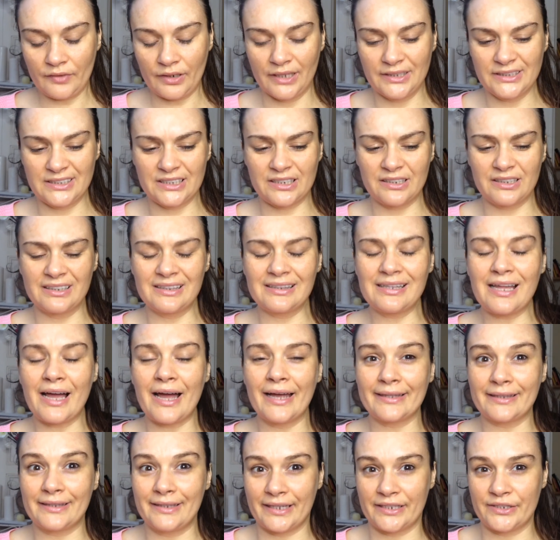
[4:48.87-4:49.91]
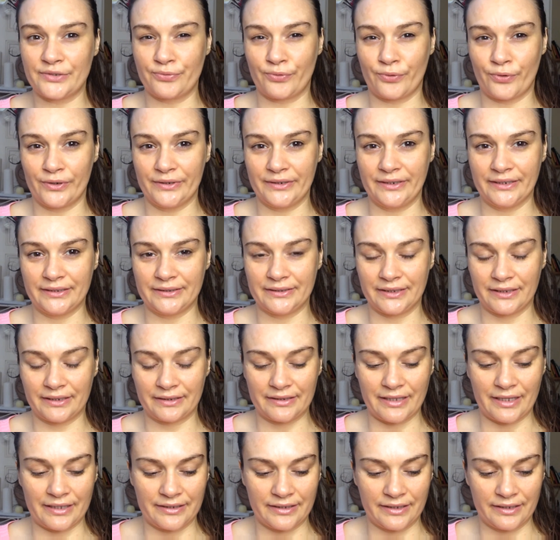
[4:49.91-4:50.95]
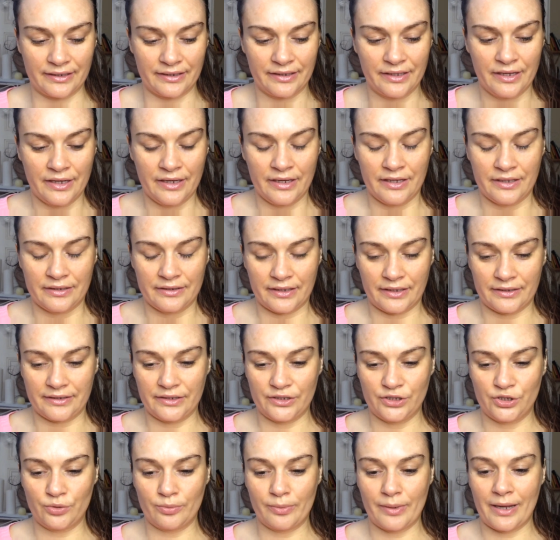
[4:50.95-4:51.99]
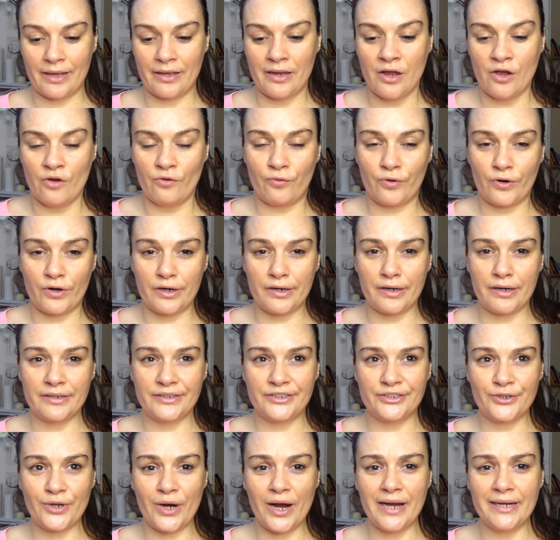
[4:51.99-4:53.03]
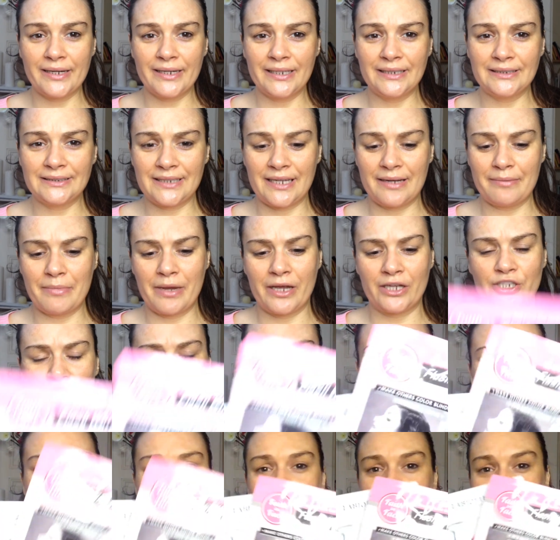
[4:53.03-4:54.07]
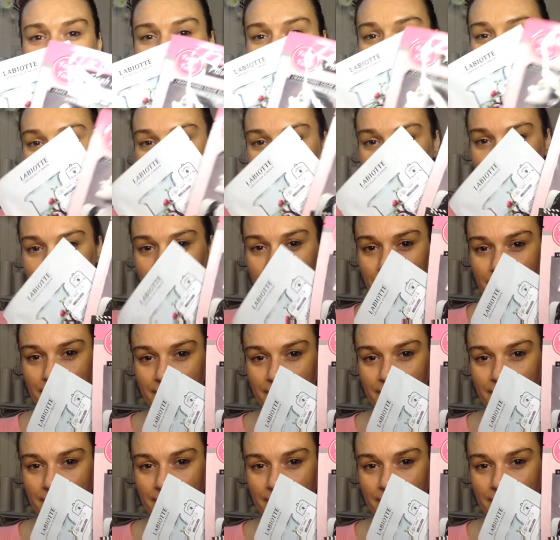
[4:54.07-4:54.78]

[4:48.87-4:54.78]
it's lightly exfoliating, nothing too bad. For dryness, I'm actually using